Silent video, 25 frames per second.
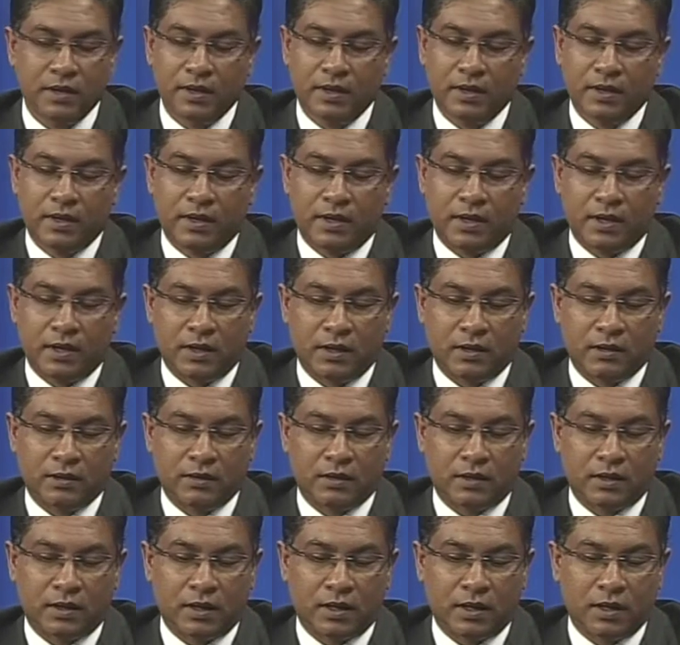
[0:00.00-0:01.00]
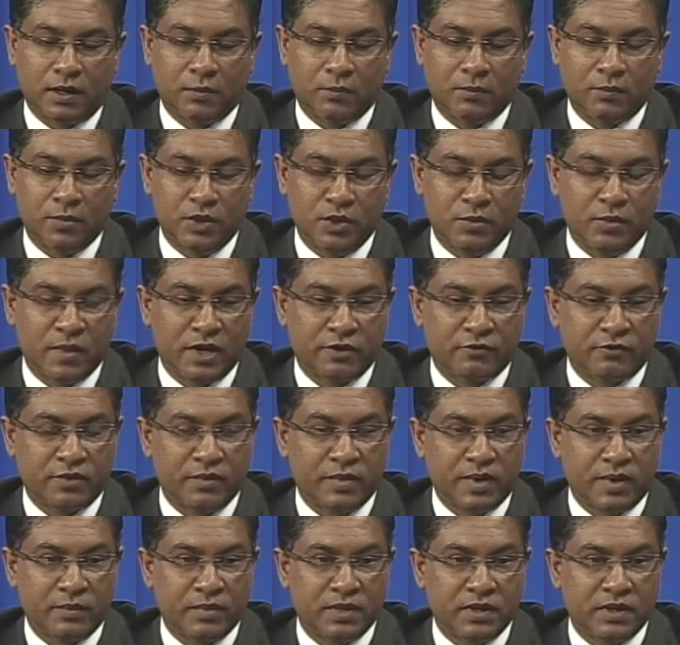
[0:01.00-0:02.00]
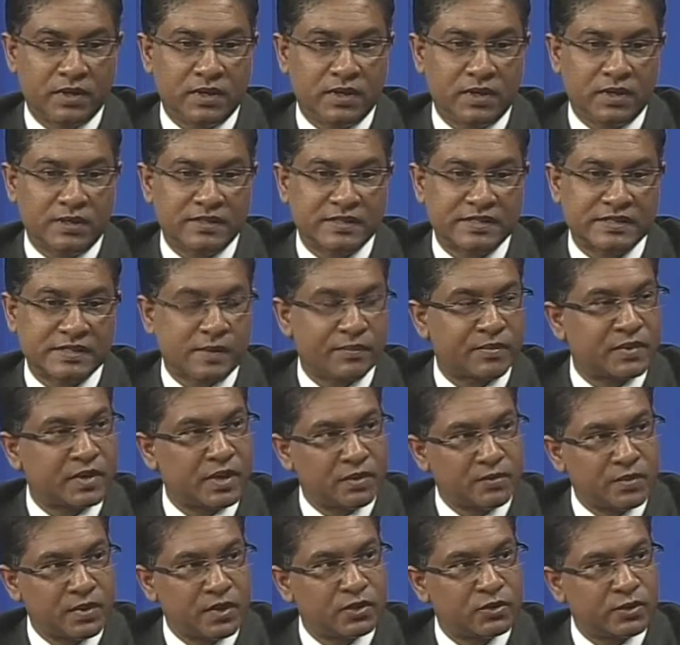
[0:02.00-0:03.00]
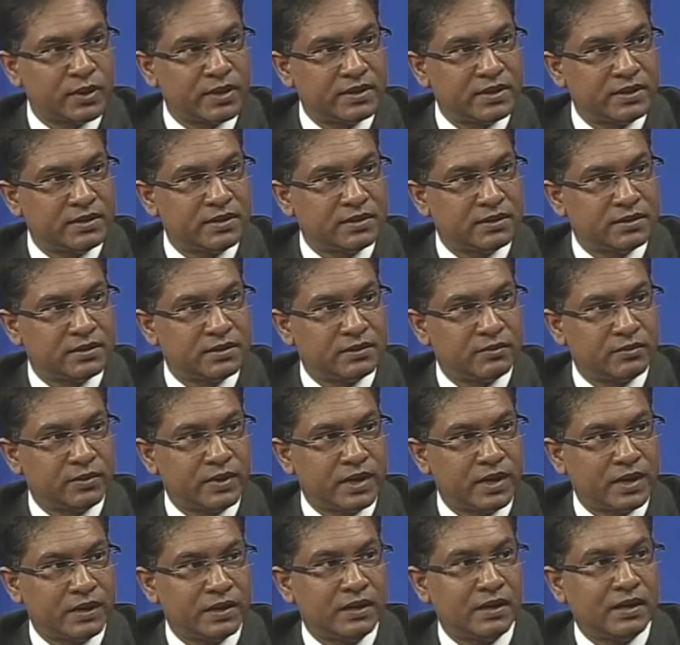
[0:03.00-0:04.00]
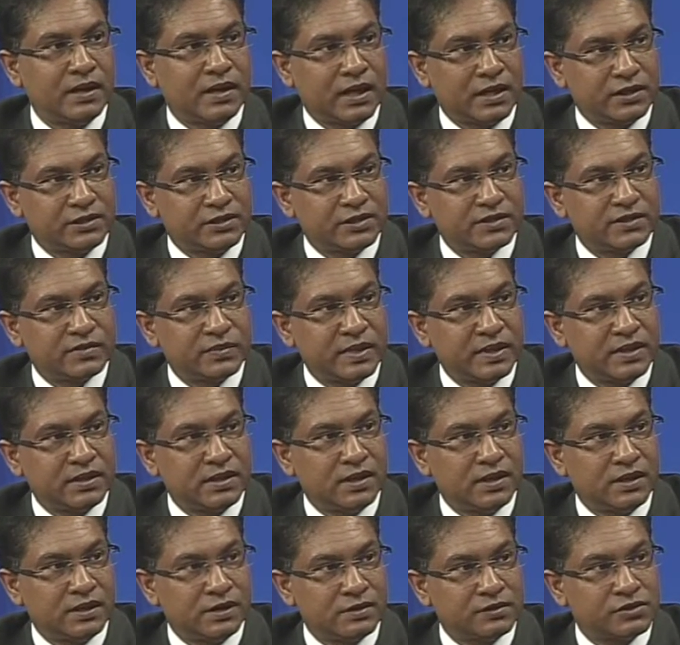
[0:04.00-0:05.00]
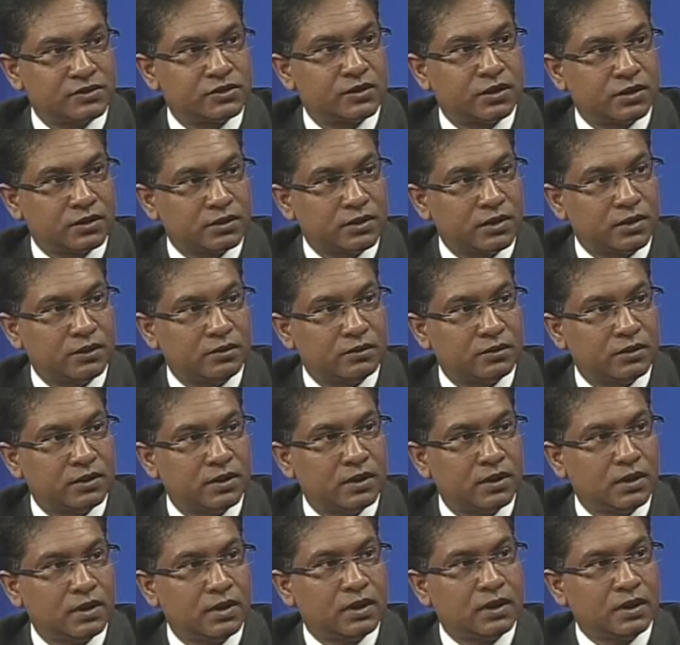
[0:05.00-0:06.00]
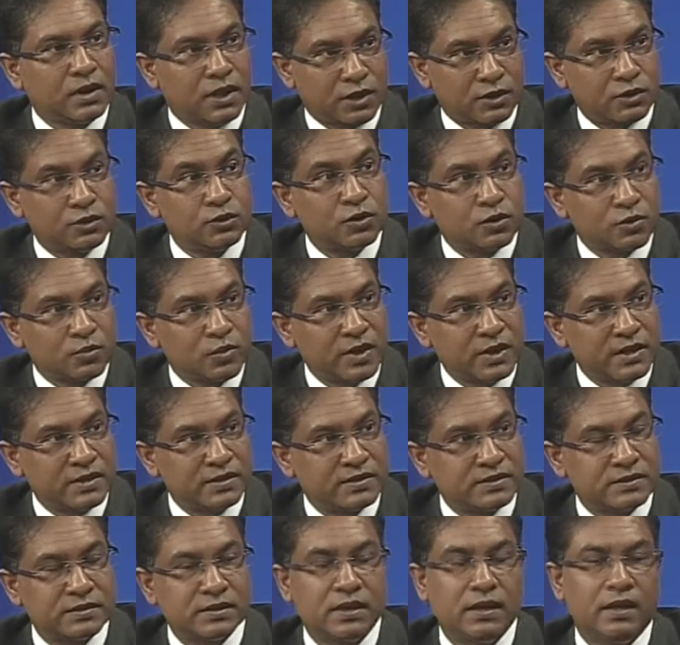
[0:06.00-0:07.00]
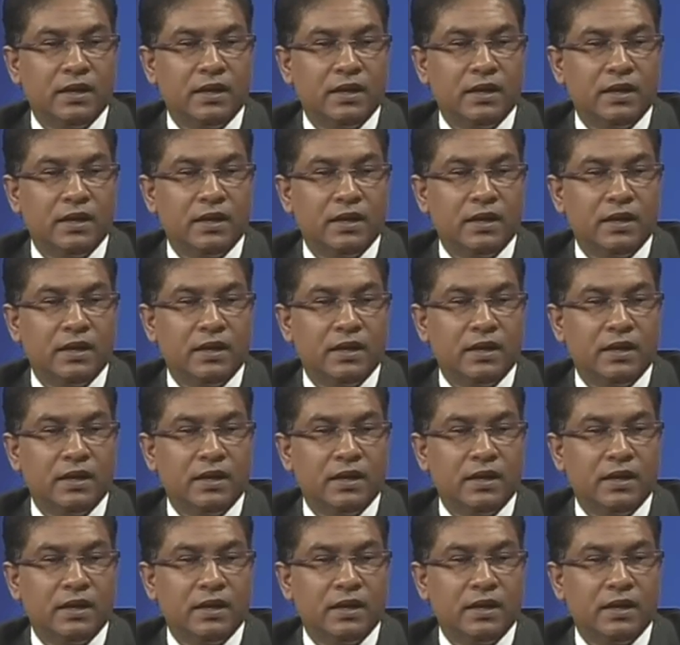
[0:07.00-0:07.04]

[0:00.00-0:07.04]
and you might remember in September 2013, we had the largest maintenance shutdown that took place.